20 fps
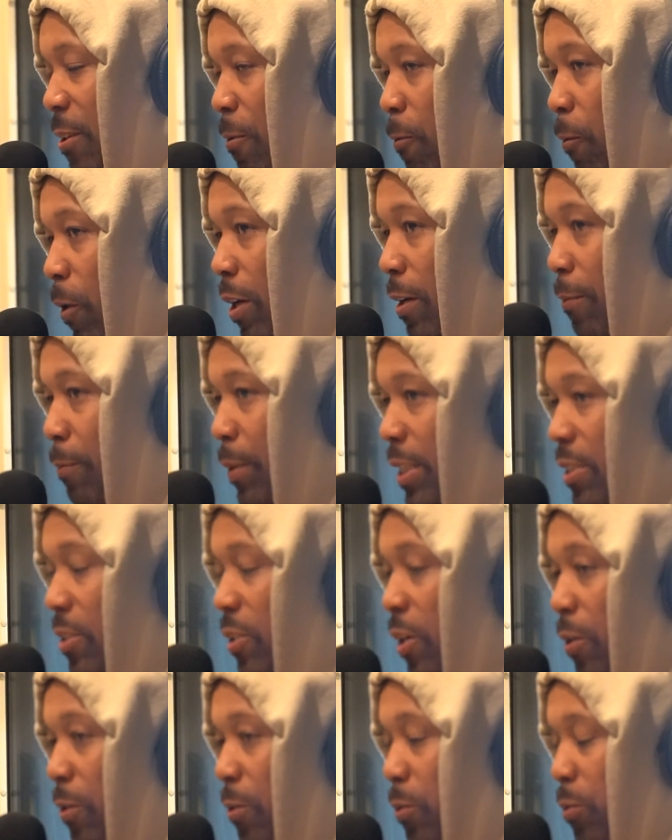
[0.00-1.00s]
one of the biggest
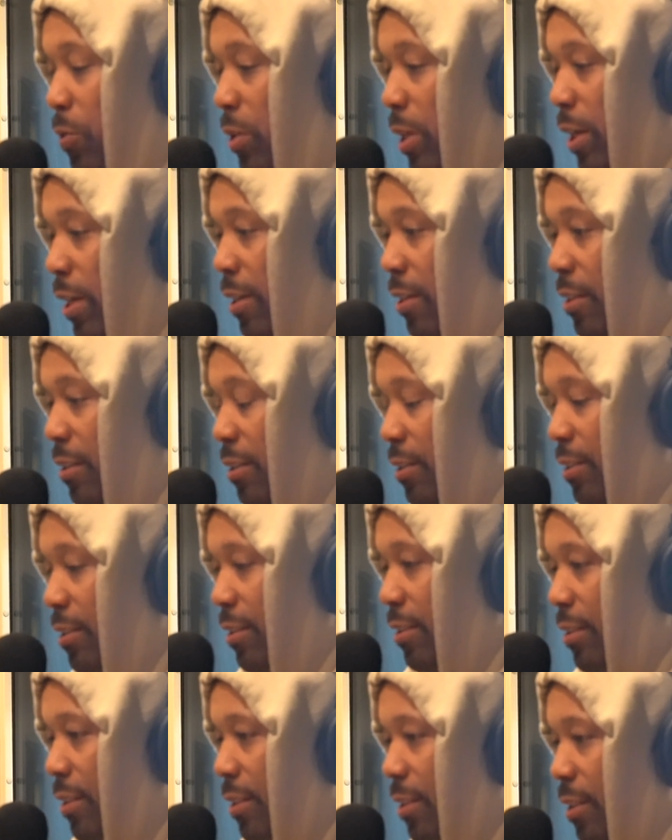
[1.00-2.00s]
hurdles that
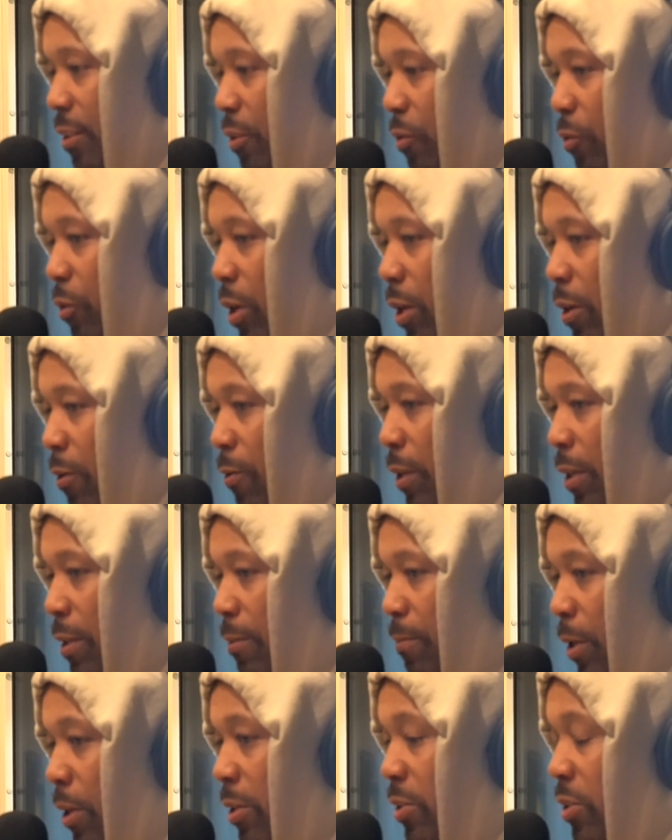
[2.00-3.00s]

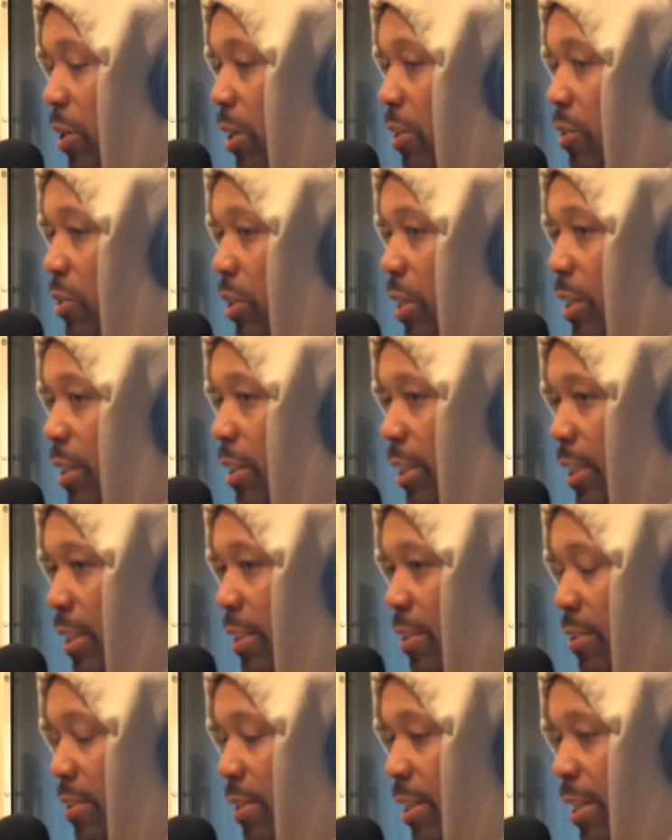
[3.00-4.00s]
hurts our city
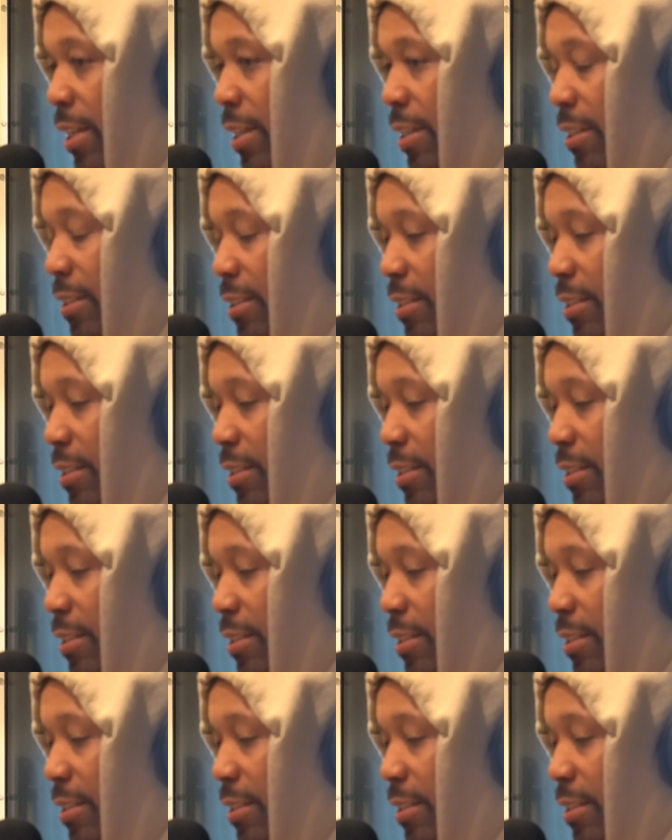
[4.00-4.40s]
is that